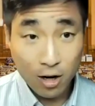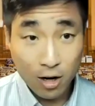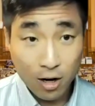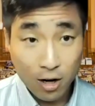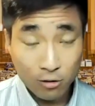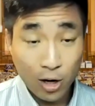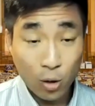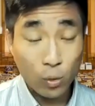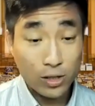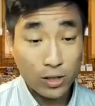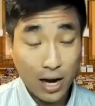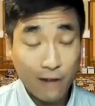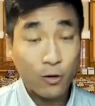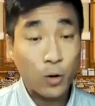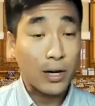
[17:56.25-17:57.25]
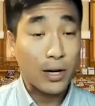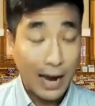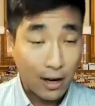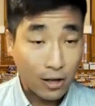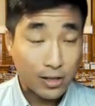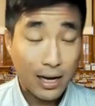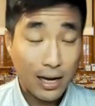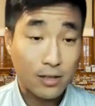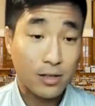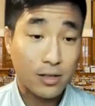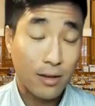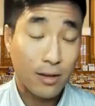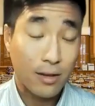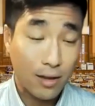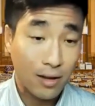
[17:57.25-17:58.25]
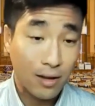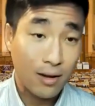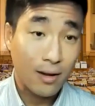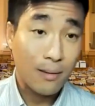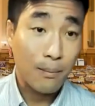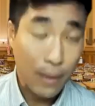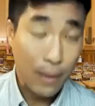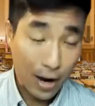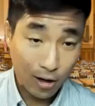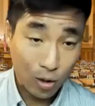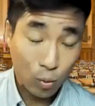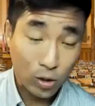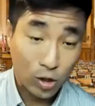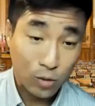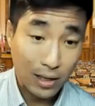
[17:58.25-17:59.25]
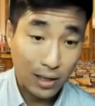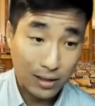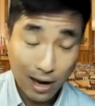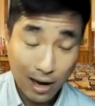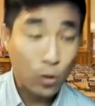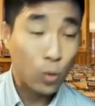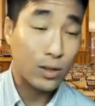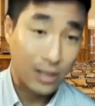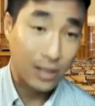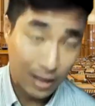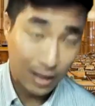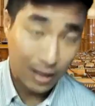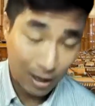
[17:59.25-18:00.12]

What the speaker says: Which everybody else has to then bear, which makes everyone's healthcare